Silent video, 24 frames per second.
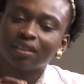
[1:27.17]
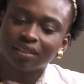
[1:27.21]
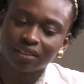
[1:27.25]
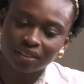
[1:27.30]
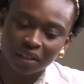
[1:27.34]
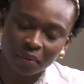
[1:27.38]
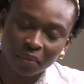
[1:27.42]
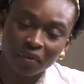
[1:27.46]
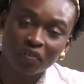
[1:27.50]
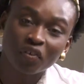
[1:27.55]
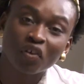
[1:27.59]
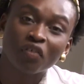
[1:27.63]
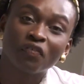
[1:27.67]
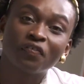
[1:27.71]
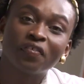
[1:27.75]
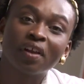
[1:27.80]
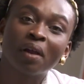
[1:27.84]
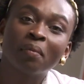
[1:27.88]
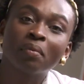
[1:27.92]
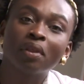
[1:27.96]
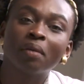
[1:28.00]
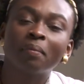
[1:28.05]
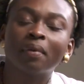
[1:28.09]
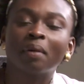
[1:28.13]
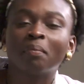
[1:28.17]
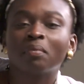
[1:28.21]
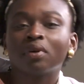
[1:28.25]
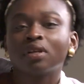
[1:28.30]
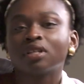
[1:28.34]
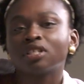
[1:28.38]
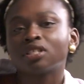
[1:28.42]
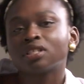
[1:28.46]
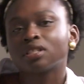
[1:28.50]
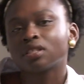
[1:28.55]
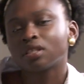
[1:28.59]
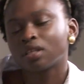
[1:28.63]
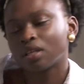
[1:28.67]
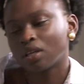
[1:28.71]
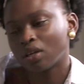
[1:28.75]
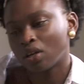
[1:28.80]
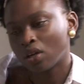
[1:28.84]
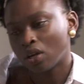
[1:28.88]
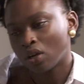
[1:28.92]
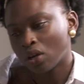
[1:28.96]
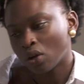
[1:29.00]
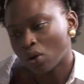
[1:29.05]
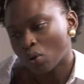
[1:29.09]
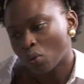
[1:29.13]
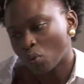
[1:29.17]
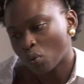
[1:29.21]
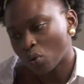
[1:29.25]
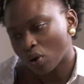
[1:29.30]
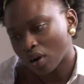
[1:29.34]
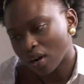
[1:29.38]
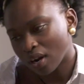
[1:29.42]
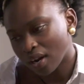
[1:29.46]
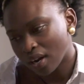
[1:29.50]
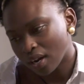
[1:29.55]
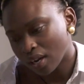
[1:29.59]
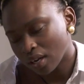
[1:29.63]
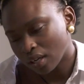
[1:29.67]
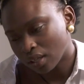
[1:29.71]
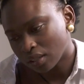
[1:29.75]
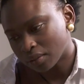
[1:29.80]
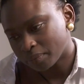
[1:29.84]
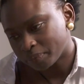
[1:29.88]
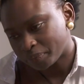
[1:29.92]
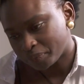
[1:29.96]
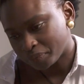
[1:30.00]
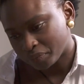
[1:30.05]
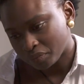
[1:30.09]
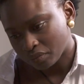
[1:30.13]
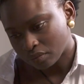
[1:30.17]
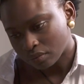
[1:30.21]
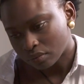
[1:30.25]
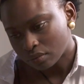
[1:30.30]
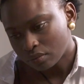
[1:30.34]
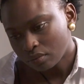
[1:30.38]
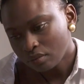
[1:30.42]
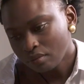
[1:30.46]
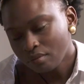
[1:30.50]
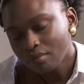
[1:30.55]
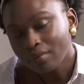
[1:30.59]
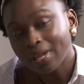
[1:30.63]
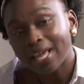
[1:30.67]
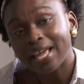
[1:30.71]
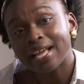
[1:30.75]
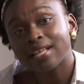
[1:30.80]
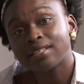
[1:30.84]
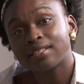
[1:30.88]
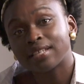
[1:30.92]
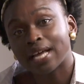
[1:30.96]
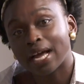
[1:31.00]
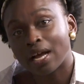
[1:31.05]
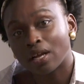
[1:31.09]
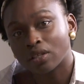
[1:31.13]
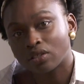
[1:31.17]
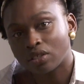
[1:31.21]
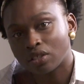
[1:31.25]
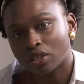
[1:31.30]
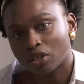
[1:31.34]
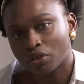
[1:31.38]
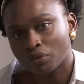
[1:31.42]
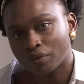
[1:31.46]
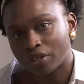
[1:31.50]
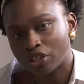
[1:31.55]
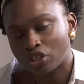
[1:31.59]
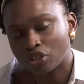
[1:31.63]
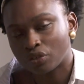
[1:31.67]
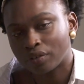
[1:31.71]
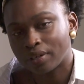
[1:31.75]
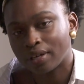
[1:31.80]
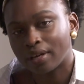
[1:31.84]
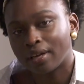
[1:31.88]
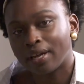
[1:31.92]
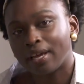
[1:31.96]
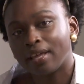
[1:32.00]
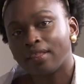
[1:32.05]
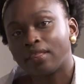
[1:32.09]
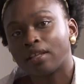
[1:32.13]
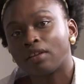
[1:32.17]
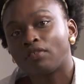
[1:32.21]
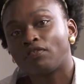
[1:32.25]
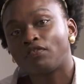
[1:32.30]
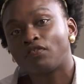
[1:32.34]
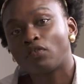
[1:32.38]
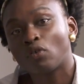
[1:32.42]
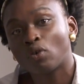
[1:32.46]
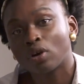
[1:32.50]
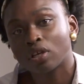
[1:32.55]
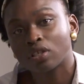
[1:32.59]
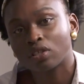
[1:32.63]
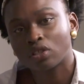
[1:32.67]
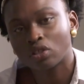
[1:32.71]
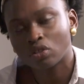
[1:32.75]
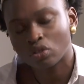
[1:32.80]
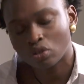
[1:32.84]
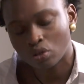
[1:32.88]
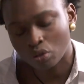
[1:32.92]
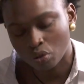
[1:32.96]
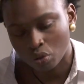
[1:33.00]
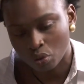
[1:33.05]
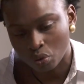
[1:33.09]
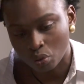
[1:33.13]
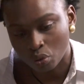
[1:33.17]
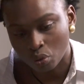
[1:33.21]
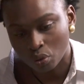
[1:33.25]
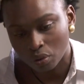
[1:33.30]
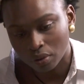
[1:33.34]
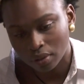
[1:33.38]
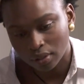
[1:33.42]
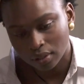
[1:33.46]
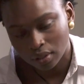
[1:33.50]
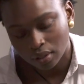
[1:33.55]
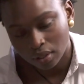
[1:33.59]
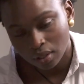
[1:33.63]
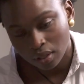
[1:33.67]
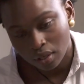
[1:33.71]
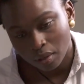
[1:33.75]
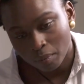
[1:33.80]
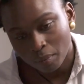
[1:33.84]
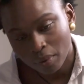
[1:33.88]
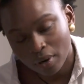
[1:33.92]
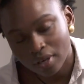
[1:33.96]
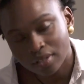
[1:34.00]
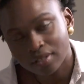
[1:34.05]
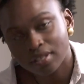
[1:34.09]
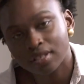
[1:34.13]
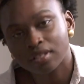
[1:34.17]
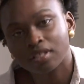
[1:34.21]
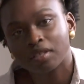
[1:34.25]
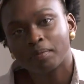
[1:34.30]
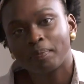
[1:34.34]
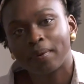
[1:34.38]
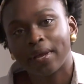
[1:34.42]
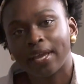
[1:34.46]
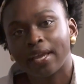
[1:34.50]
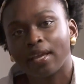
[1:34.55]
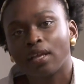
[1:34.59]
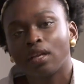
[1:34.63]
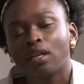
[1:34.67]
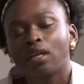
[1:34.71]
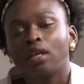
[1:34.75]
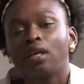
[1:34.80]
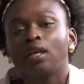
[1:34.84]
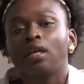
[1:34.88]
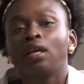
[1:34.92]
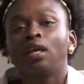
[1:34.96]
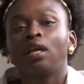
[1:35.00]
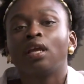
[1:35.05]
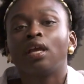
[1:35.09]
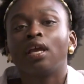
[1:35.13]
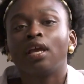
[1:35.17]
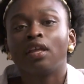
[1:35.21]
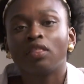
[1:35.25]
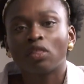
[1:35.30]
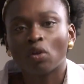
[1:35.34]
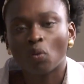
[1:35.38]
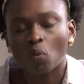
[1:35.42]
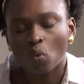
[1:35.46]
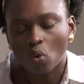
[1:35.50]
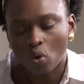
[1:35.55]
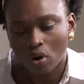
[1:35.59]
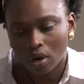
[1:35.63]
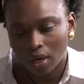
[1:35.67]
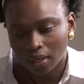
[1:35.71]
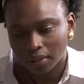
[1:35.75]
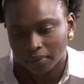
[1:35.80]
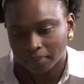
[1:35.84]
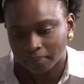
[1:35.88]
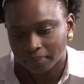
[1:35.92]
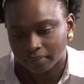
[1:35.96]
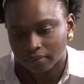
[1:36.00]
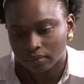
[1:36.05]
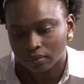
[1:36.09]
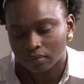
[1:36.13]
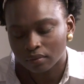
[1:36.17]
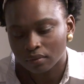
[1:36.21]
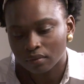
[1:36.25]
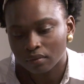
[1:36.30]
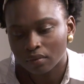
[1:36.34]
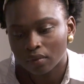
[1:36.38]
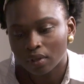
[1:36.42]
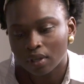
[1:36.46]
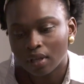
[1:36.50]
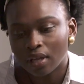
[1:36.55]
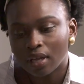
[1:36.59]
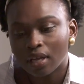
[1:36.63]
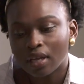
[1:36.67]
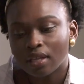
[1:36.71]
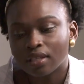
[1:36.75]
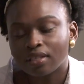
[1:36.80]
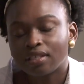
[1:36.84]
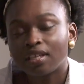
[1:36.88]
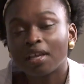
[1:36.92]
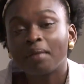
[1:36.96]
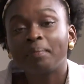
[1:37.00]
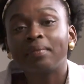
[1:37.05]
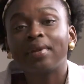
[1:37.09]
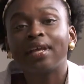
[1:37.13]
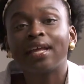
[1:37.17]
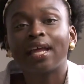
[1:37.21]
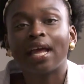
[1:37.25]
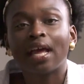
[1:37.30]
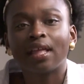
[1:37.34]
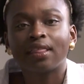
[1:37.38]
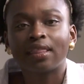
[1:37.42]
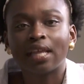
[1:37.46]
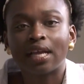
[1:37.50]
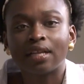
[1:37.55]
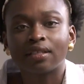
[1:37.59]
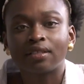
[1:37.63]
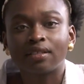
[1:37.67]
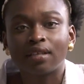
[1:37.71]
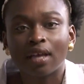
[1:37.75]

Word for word: some of her family members were exiled to Eritrea and then forced to participate in the war. Timnit at that